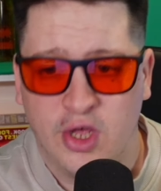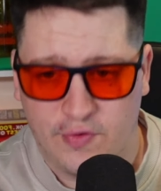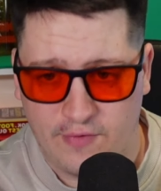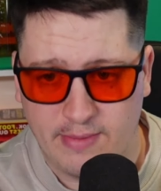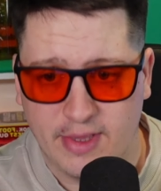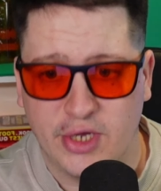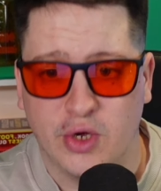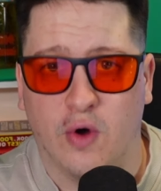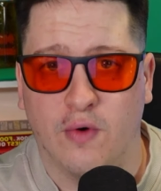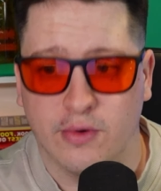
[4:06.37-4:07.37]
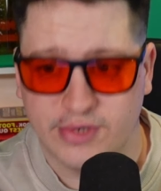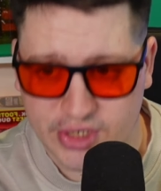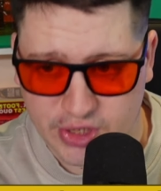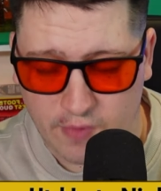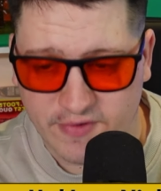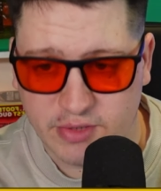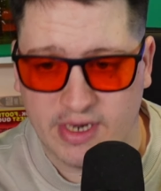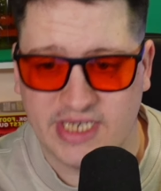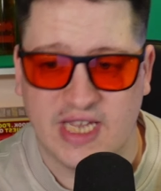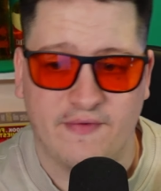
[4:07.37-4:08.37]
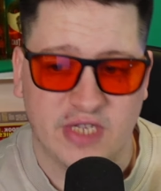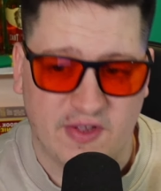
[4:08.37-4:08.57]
3 million euros, sold for 27.